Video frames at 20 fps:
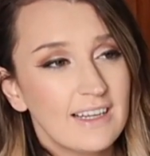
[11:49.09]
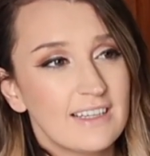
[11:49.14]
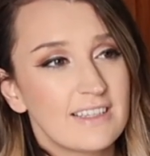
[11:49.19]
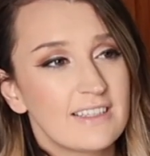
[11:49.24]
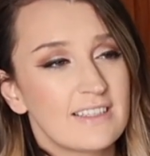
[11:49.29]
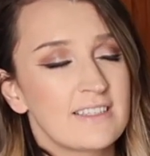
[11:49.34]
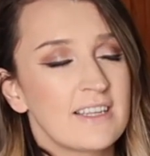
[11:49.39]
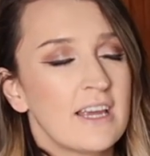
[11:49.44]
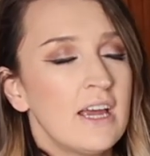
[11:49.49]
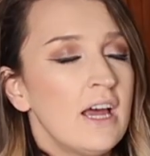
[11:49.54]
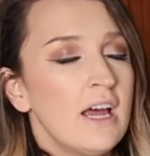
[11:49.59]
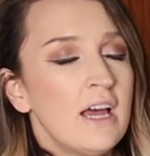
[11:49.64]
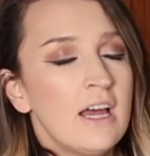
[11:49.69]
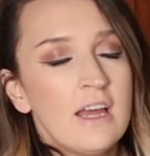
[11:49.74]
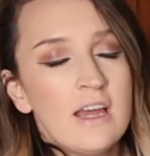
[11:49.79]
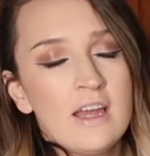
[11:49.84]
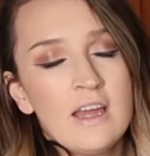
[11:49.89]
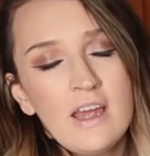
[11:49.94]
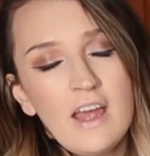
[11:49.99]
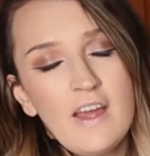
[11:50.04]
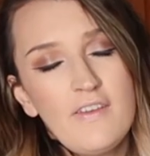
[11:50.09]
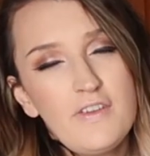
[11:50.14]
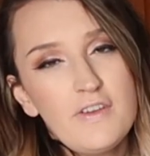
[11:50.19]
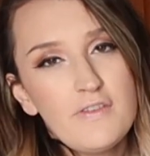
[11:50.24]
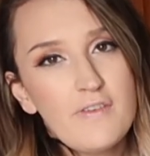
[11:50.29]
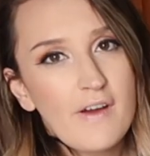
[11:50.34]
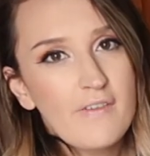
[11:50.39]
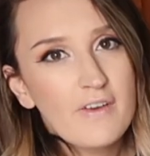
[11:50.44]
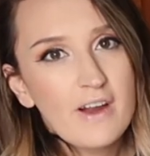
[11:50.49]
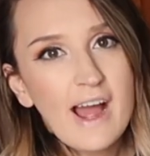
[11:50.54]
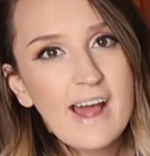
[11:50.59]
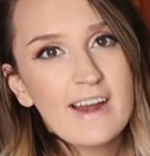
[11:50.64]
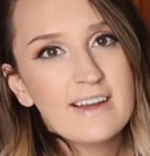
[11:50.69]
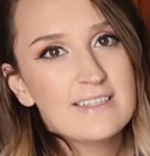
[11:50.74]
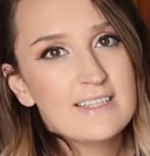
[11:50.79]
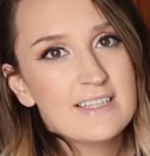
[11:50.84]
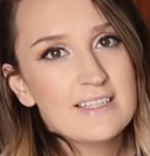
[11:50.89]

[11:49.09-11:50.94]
Because if you've ever had a